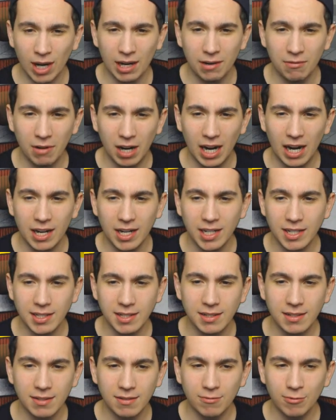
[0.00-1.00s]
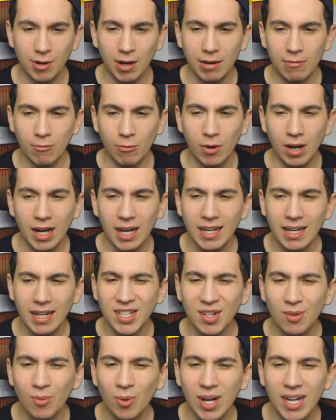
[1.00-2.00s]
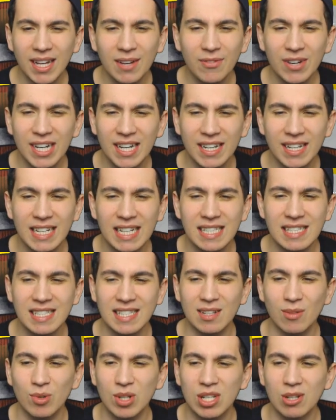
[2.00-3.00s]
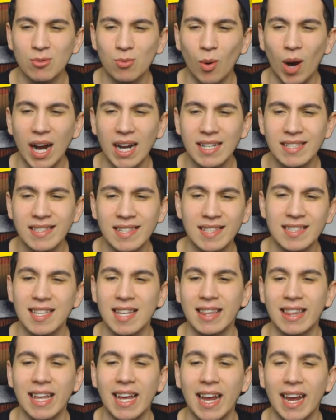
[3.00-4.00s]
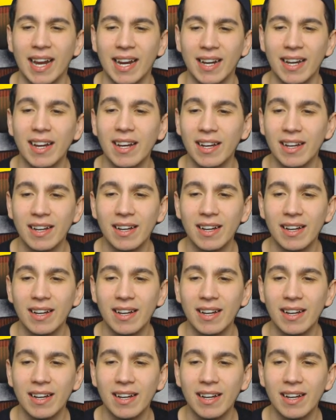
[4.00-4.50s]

Why, why, what, what? What even is, dude, why is this a thing?